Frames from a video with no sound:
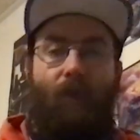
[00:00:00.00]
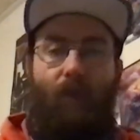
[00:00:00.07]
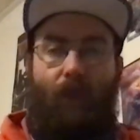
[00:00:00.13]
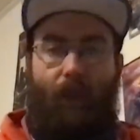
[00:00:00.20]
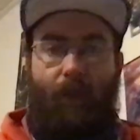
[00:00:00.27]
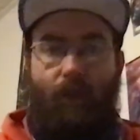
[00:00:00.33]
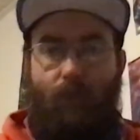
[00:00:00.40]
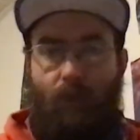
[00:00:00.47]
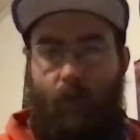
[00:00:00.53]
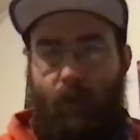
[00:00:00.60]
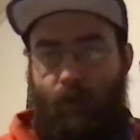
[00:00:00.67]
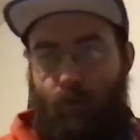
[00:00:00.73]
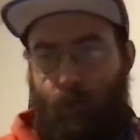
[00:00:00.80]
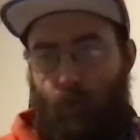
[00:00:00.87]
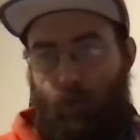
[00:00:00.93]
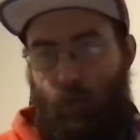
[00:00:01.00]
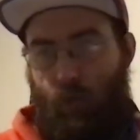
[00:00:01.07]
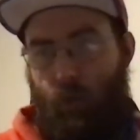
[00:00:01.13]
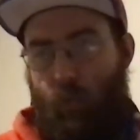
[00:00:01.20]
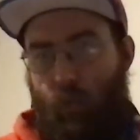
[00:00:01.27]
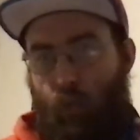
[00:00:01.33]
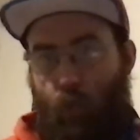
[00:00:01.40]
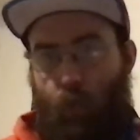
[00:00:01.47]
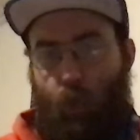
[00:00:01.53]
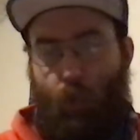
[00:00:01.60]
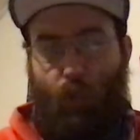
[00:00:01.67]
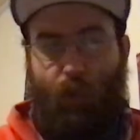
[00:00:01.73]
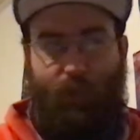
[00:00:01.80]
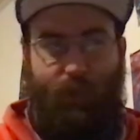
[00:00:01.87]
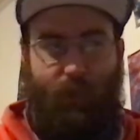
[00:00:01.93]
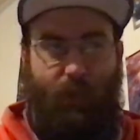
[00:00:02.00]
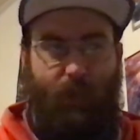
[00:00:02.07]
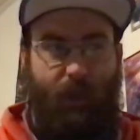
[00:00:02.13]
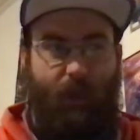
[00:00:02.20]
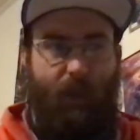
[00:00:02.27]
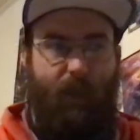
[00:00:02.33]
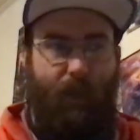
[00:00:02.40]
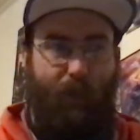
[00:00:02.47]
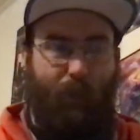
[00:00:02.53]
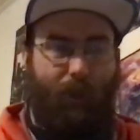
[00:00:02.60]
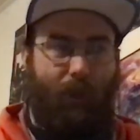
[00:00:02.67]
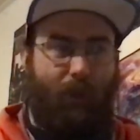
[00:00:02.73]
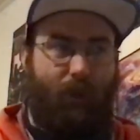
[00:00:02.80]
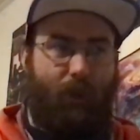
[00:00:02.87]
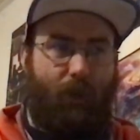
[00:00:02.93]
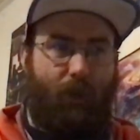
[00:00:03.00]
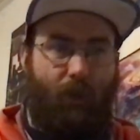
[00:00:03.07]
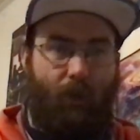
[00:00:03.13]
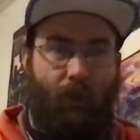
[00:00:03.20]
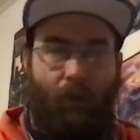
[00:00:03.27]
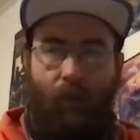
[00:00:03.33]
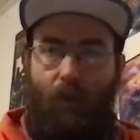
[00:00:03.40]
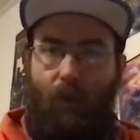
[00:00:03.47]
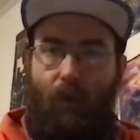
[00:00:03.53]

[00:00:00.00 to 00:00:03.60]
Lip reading: Endeavor or Hawk sitting at a table next to them.